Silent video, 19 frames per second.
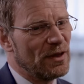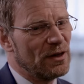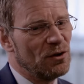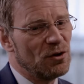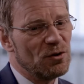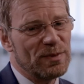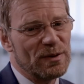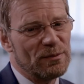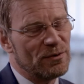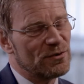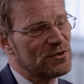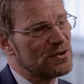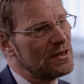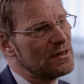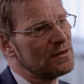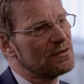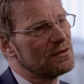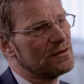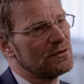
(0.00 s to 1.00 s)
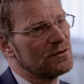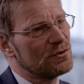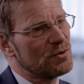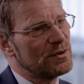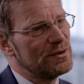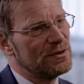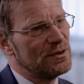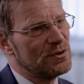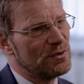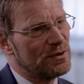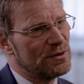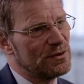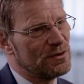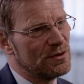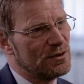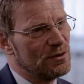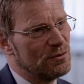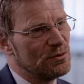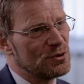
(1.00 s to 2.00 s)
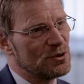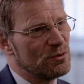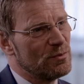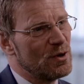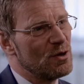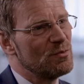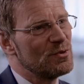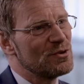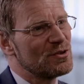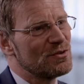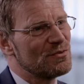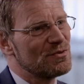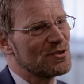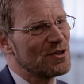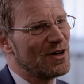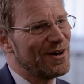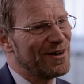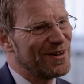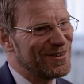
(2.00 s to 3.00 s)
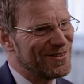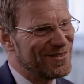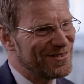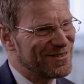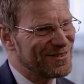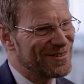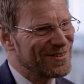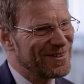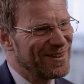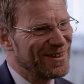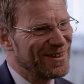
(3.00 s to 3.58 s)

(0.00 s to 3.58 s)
A lot of people have said that 2020 was a moment of science.